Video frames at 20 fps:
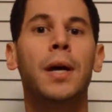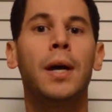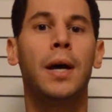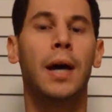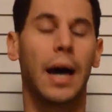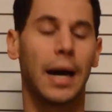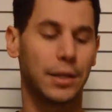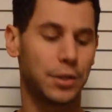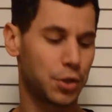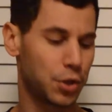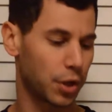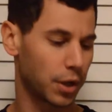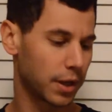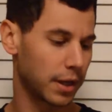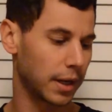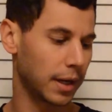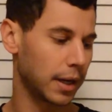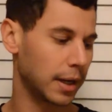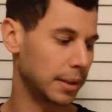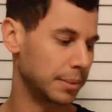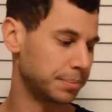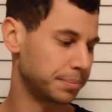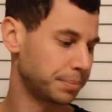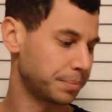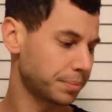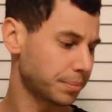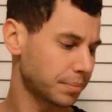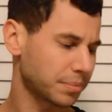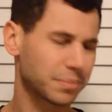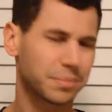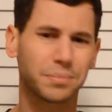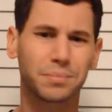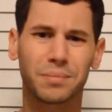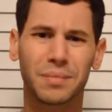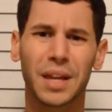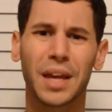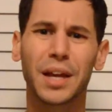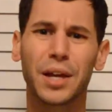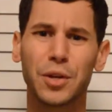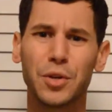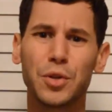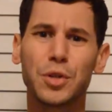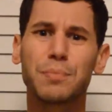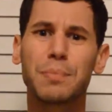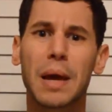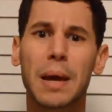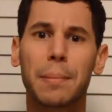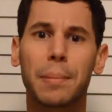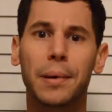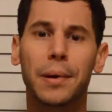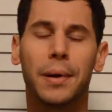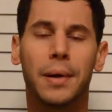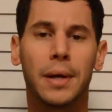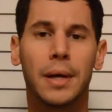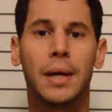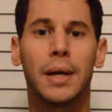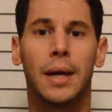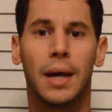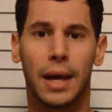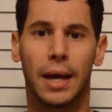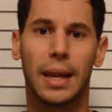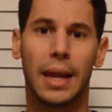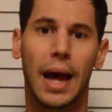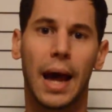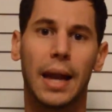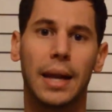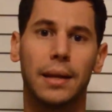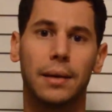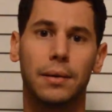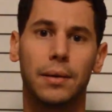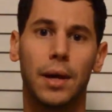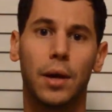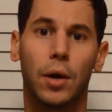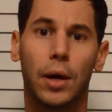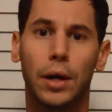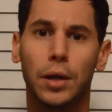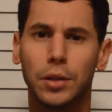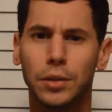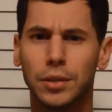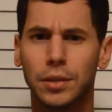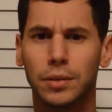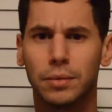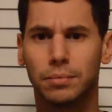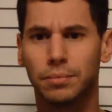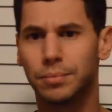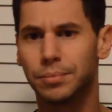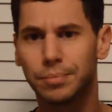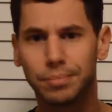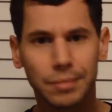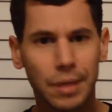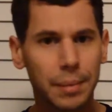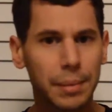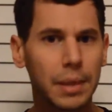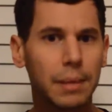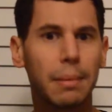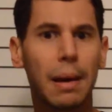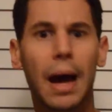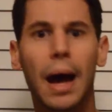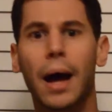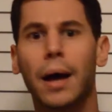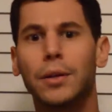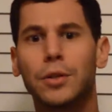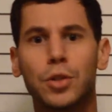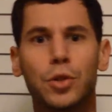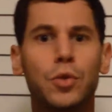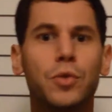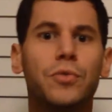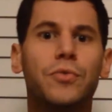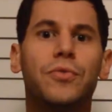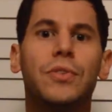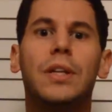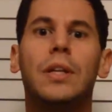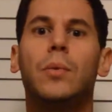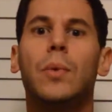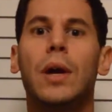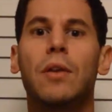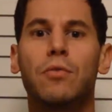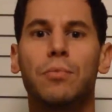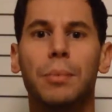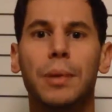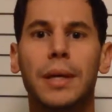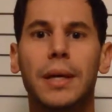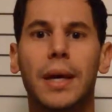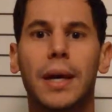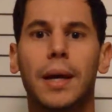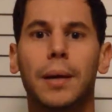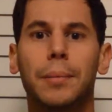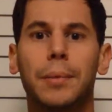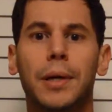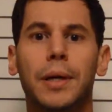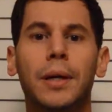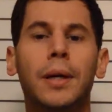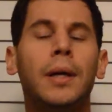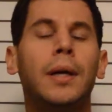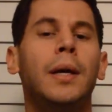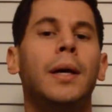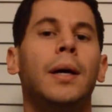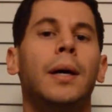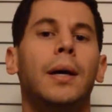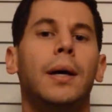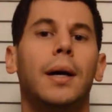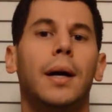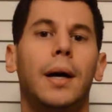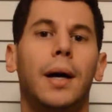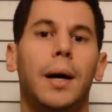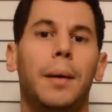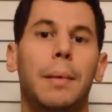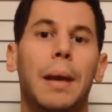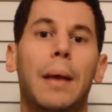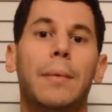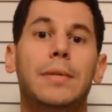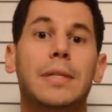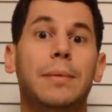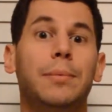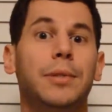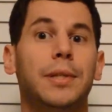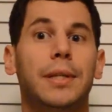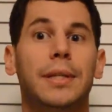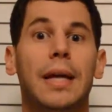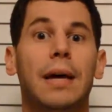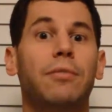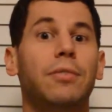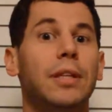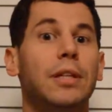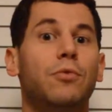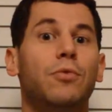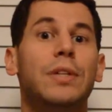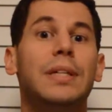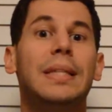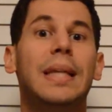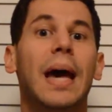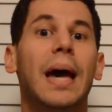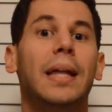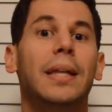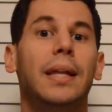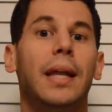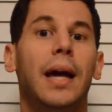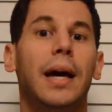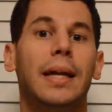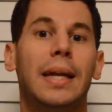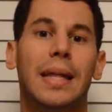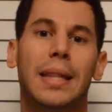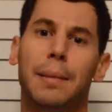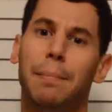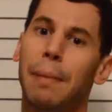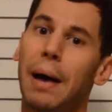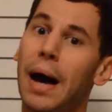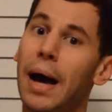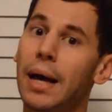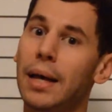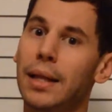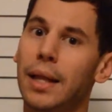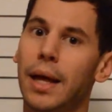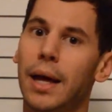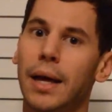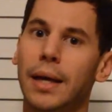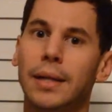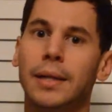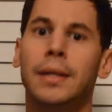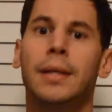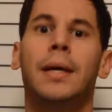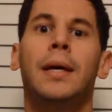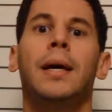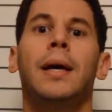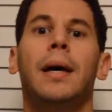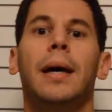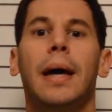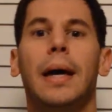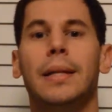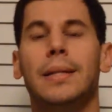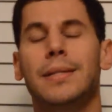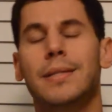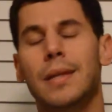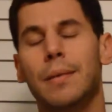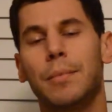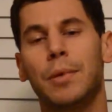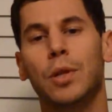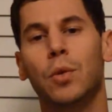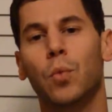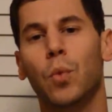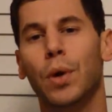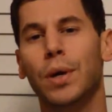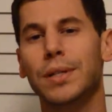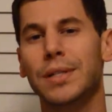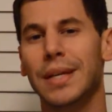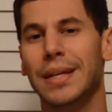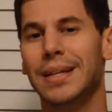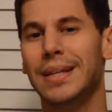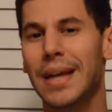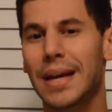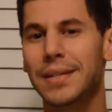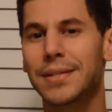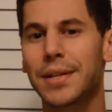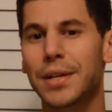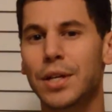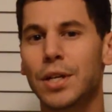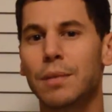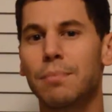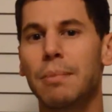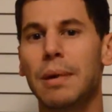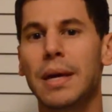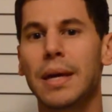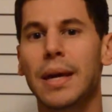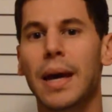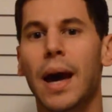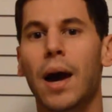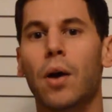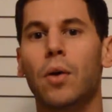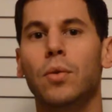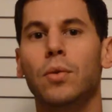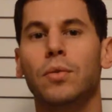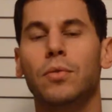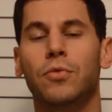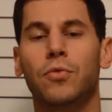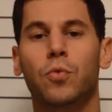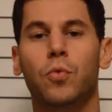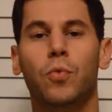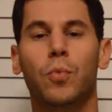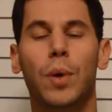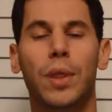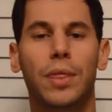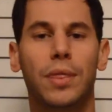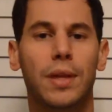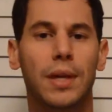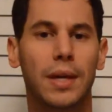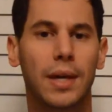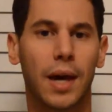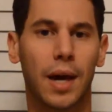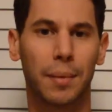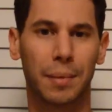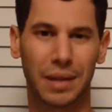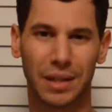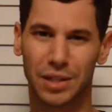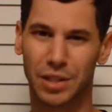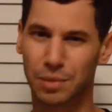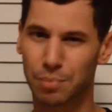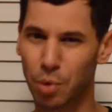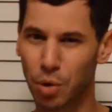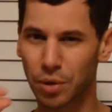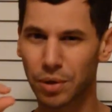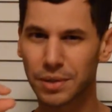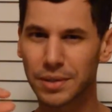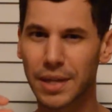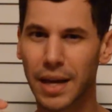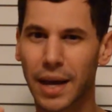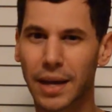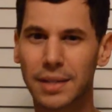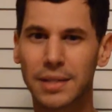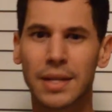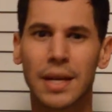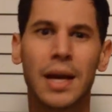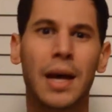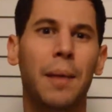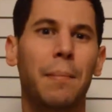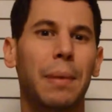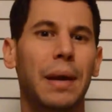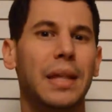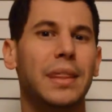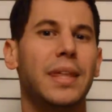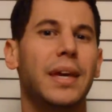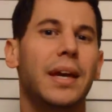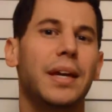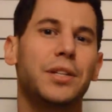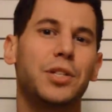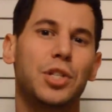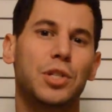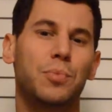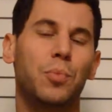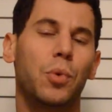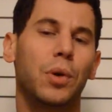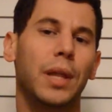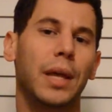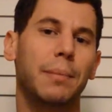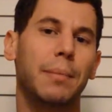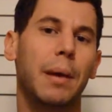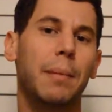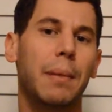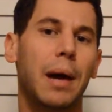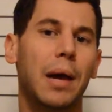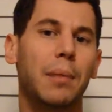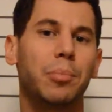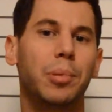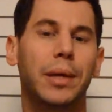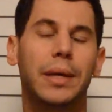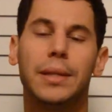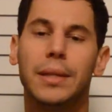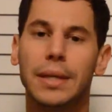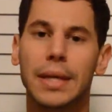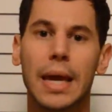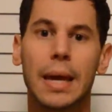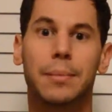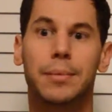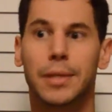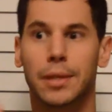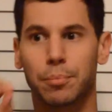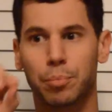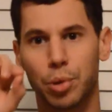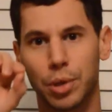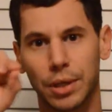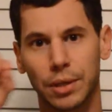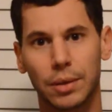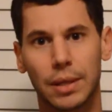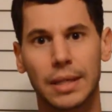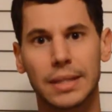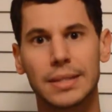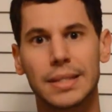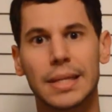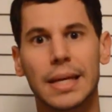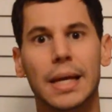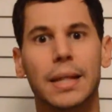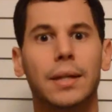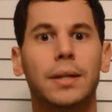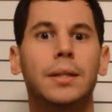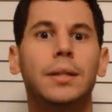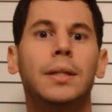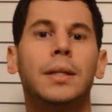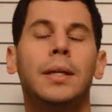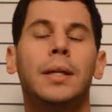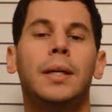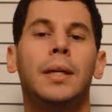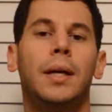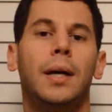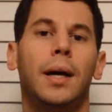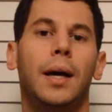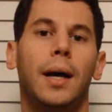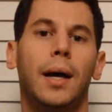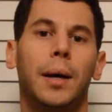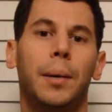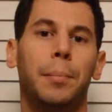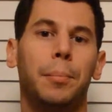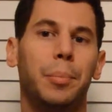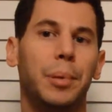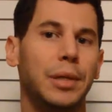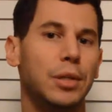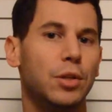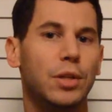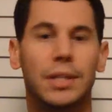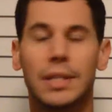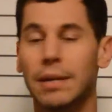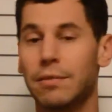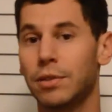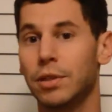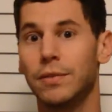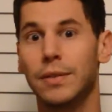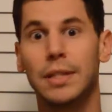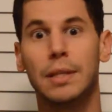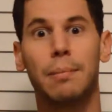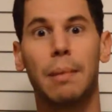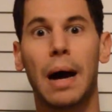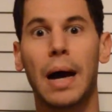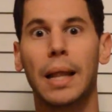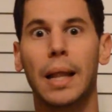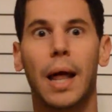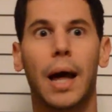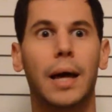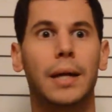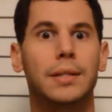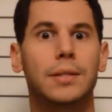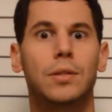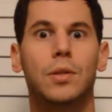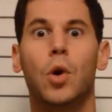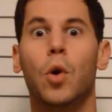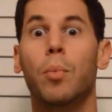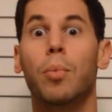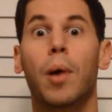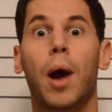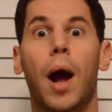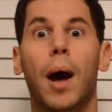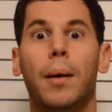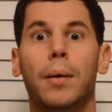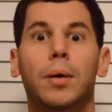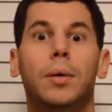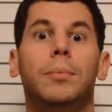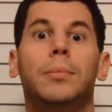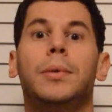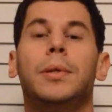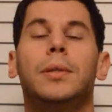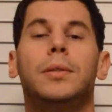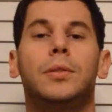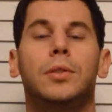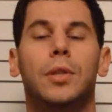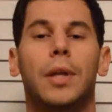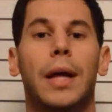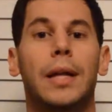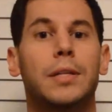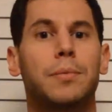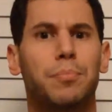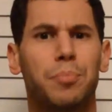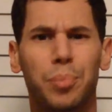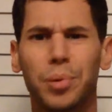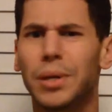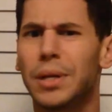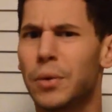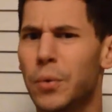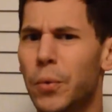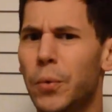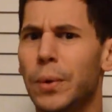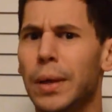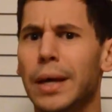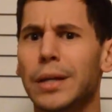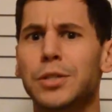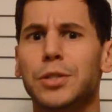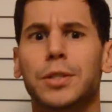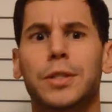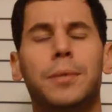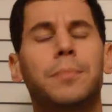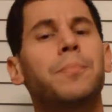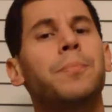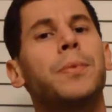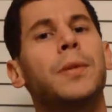I took like a newspaper and had it held maybe about 2 feet away from the camera, and I was able to definitely read the headline and the byline, and some of the words I guess I could make out with the like the smaller text, but I think it's just more like my mind playing the games, like putting things together. But you could definitely read the bylines, no problem. So that's pretty cool, actually.